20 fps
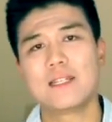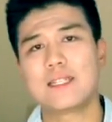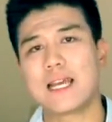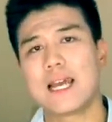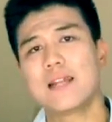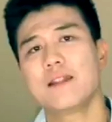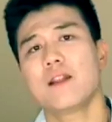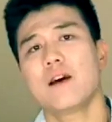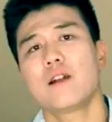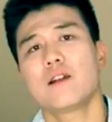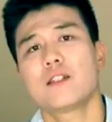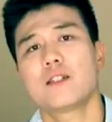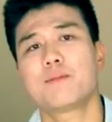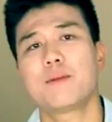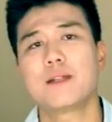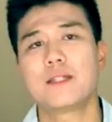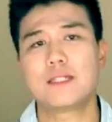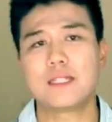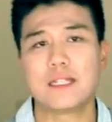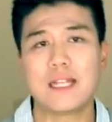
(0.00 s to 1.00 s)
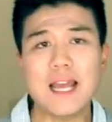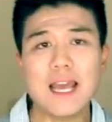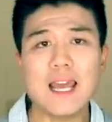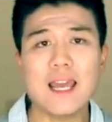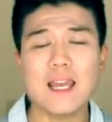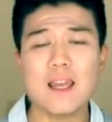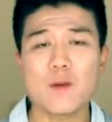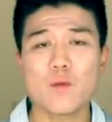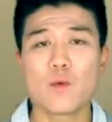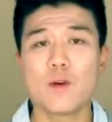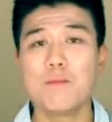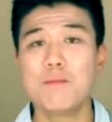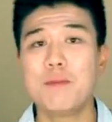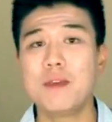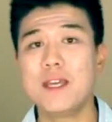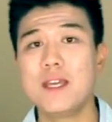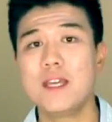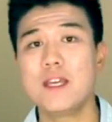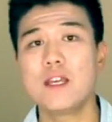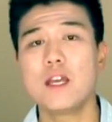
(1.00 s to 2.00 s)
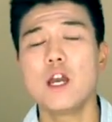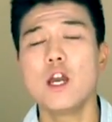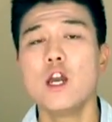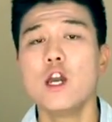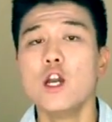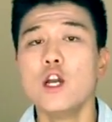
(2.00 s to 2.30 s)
$10 spent today would be